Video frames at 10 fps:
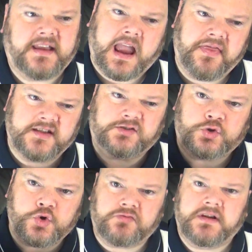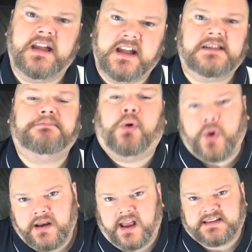again, the story is
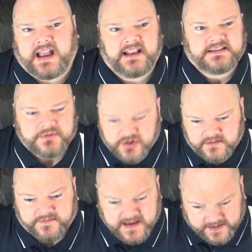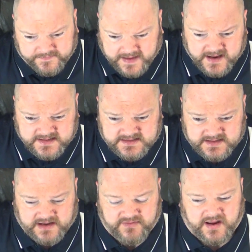pointless. It had some good VFX
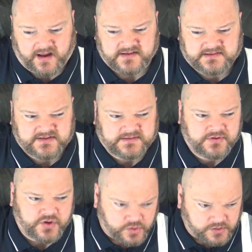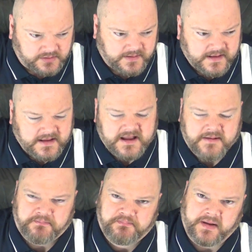in regards to some gore,
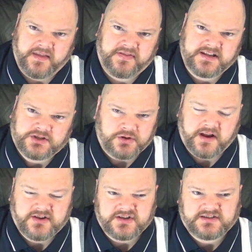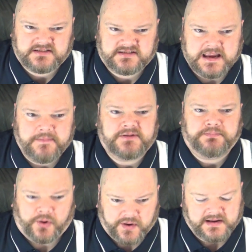but the story just seemed
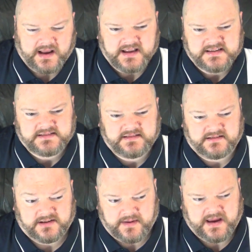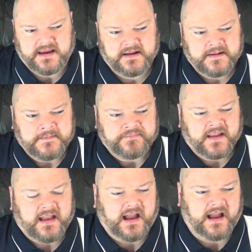pointless to me.
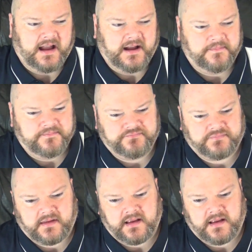Um,